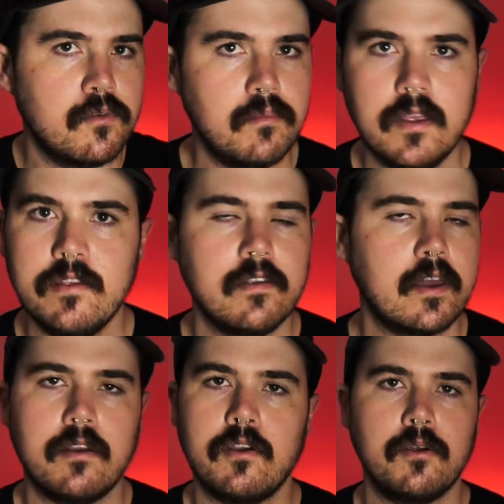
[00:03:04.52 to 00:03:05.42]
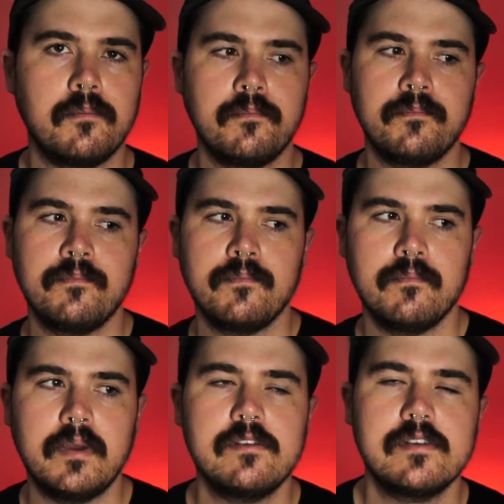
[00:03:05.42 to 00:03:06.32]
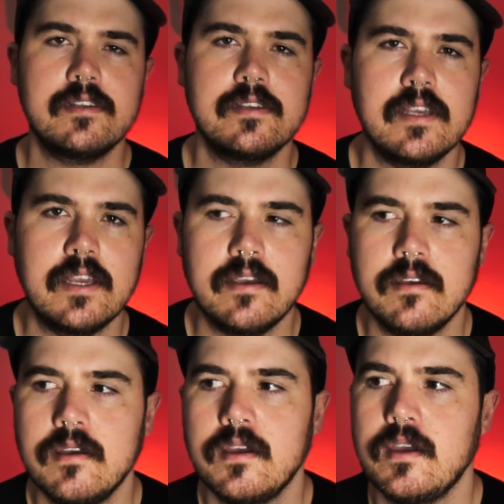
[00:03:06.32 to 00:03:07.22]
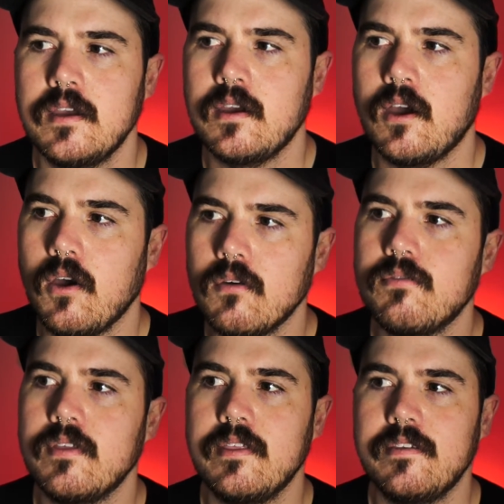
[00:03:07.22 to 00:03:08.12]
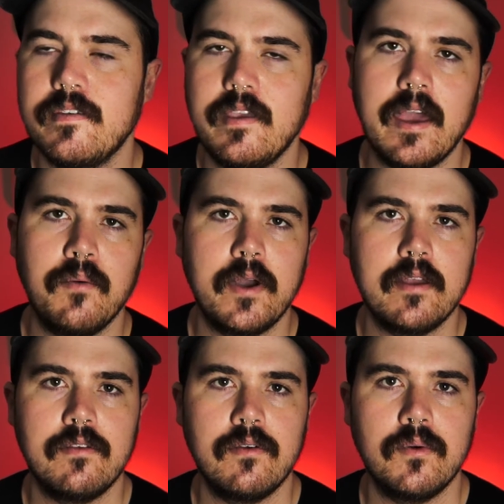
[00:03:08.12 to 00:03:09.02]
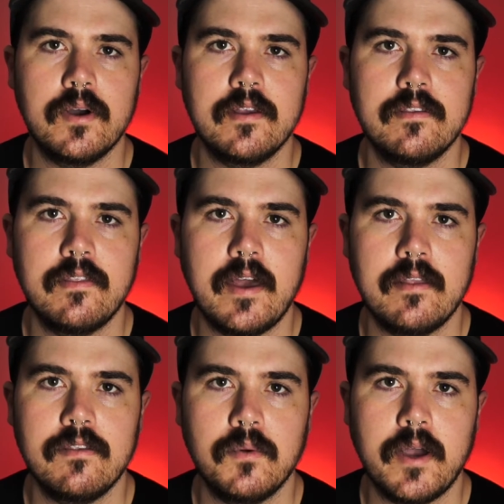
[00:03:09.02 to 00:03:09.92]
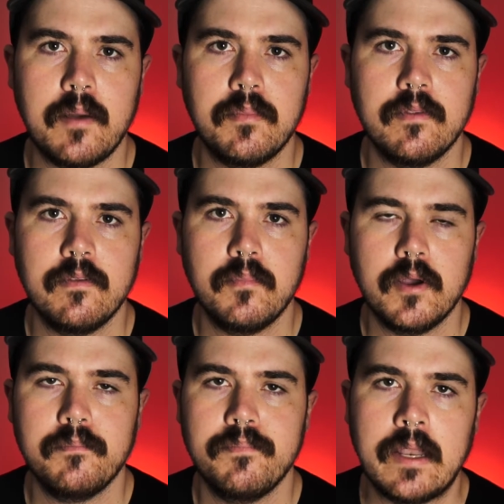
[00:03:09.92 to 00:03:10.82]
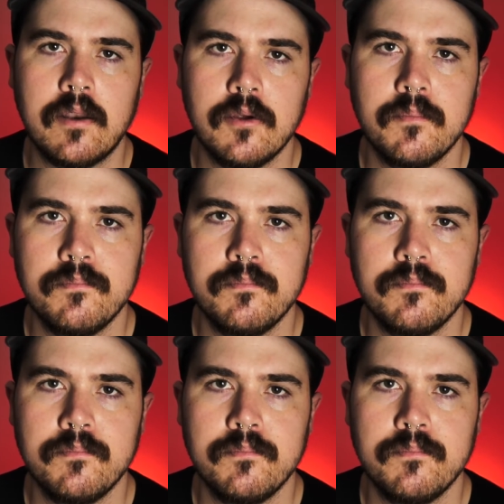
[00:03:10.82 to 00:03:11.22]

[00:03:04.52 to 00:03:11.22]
from this, I don't know. Be interesting to see, hopefully this is a gateway to, uh, to that, to what happens, but I don't know.